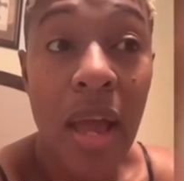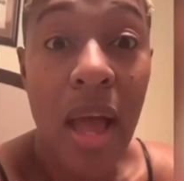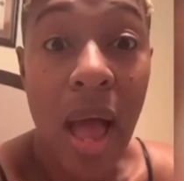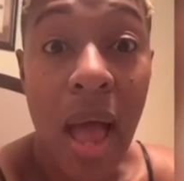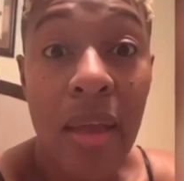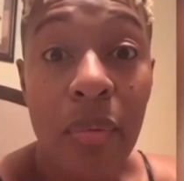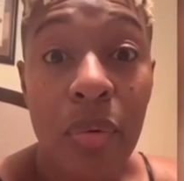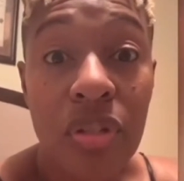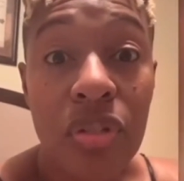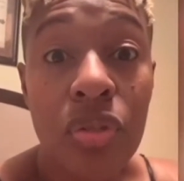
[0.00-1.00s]
I
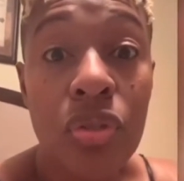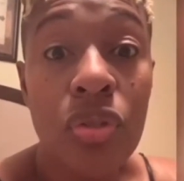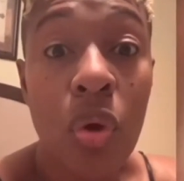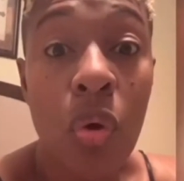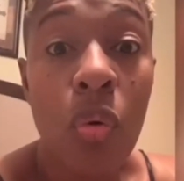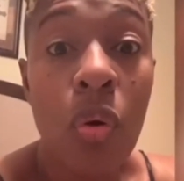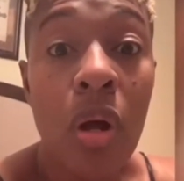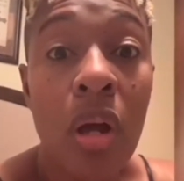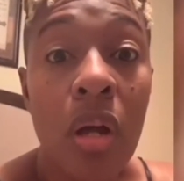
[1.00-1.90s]
was so